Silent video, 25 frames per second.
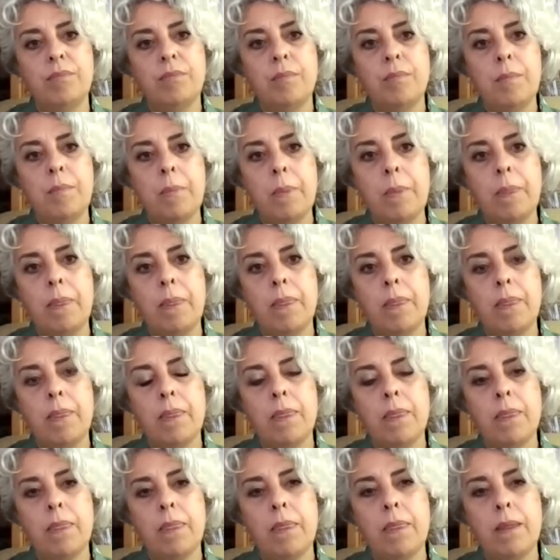
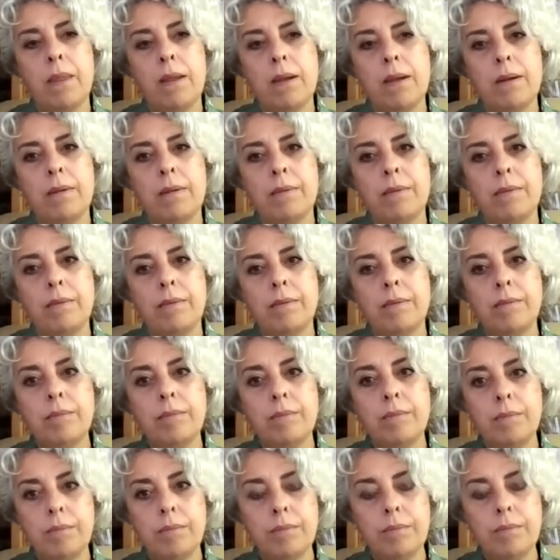
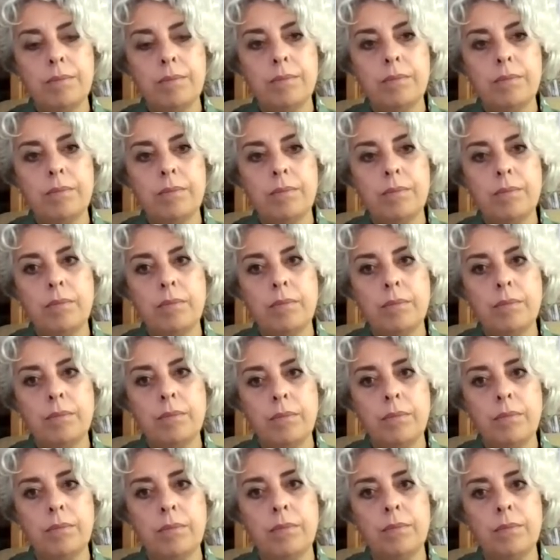
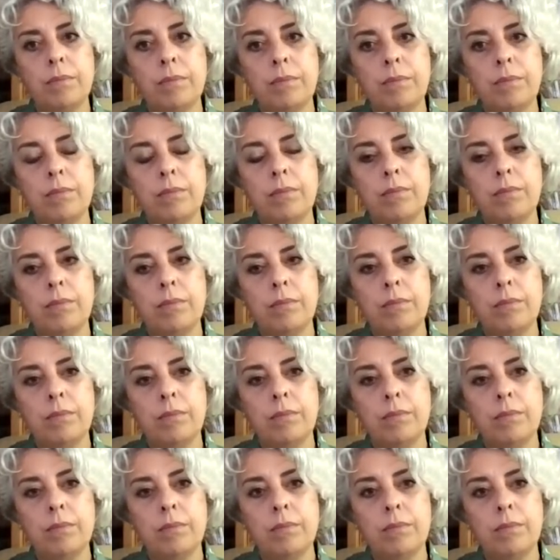
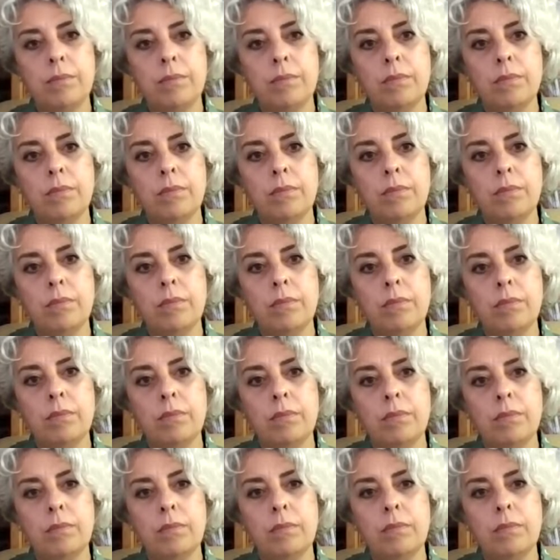
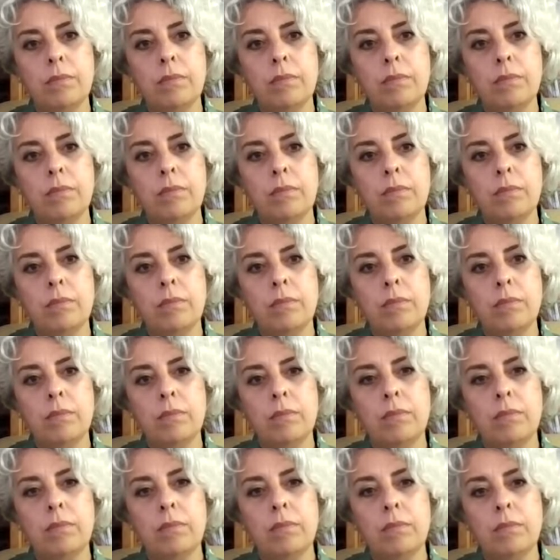
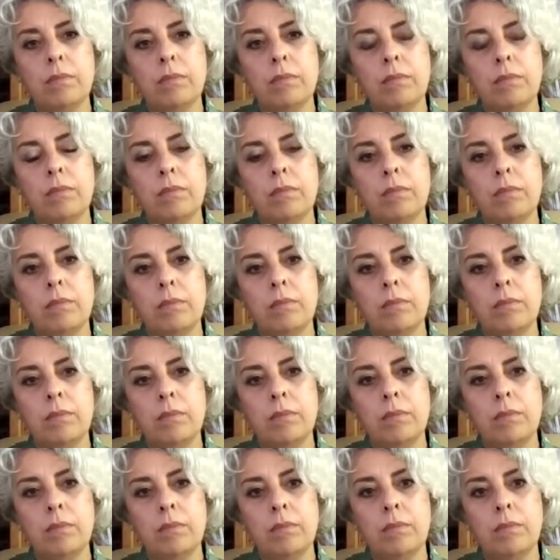
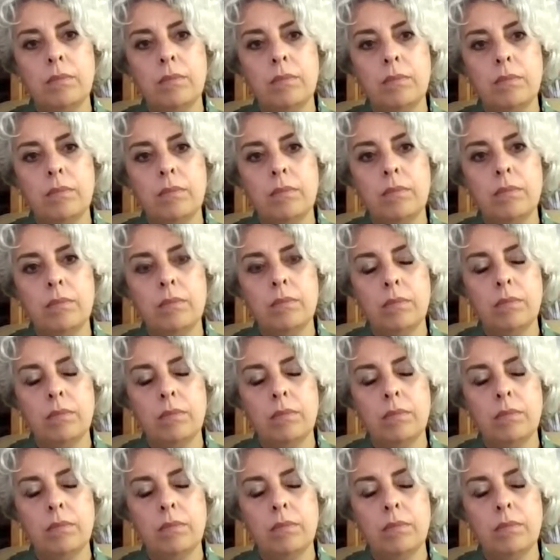The person shown says nothing.